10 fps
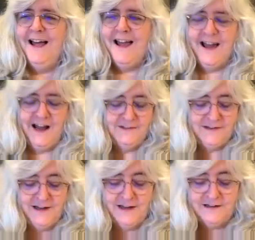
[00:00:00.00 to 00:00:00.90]
And
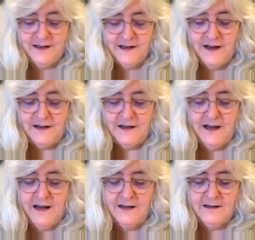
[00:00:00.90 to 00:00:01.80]
then
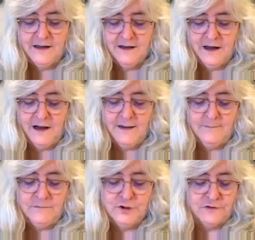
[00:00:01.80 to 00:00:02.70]
again,
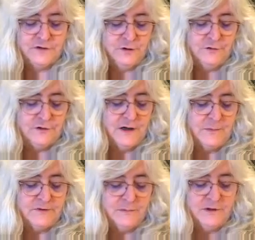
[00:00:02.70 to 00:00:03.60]
I'm just using
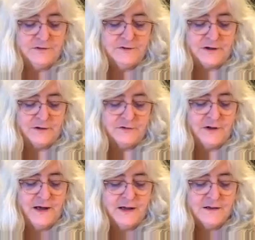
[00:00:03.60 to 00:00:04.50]
up some of the stickers
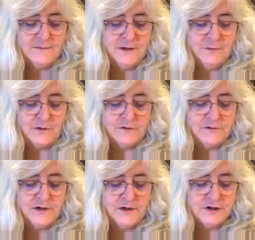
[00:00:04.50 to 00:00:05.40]
I had on my
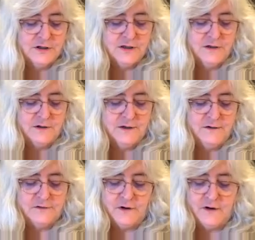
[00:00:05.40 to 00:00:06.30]
workstation here.
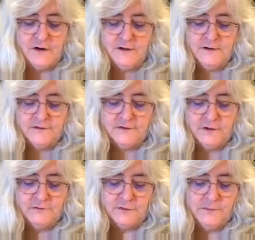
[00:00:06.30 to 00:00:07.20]
These are the
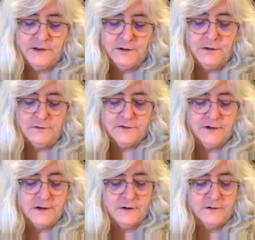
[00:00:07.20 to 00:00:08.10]
silver mirror
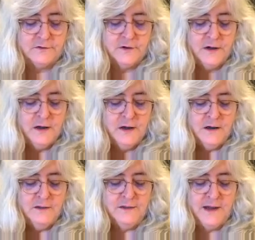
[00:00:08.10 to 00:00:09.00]
stickers
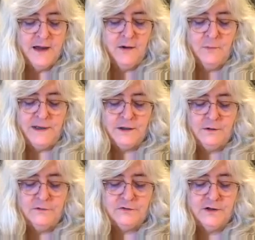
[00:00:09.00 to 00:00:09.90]
that we
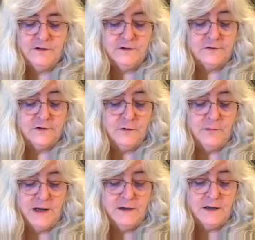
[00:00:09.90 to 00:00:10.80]
used in the
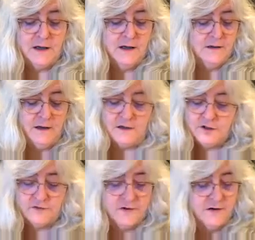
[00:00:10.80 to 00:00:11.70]
snowman kit. And I
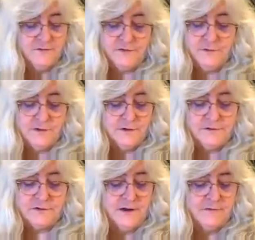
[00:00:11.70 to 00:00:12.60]
just had a few of
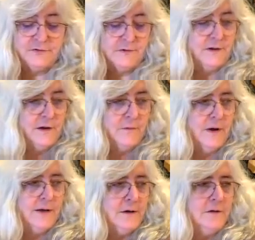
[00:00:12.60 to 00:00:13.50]
those left, so I thought,
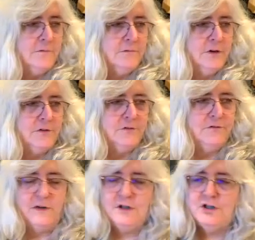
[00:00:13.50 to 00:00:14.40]
why not just
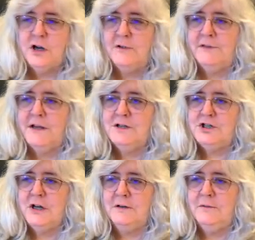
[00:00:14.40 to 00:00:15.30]
finish off that
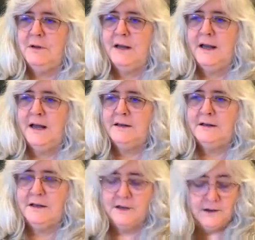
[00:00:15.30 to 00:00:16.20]
sheet while I had
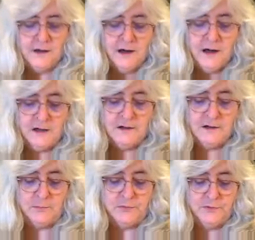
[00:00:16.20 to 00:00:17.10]
it here. A
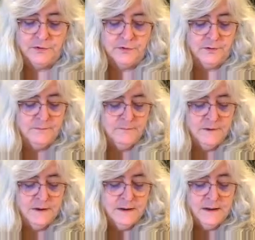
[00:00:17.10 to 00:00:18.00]
little border,
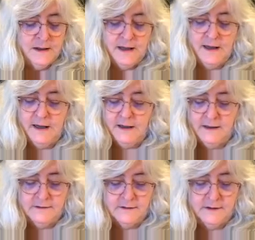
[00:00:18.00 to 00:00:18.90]

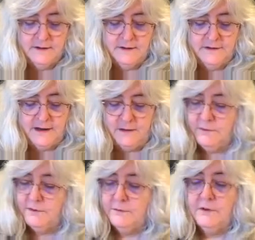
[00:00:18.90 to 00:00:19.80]
and that
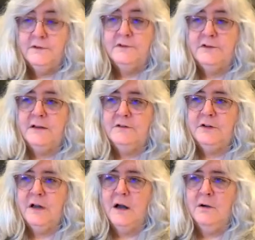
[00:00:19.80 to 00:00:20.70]
one was set
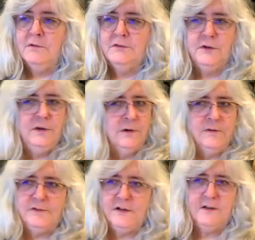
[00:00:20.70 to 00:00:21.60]
to go. So you can
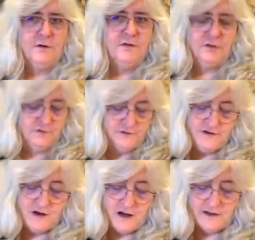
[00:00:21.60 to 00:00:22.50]
see there's just
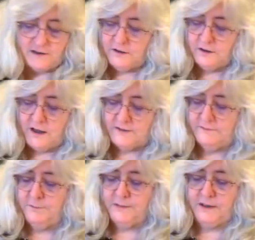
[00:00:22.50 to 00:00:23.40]
not a lot
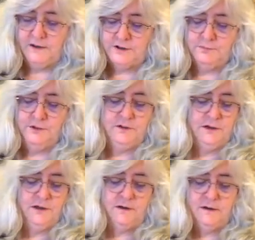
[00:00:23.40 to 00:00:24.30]
of embellishment here.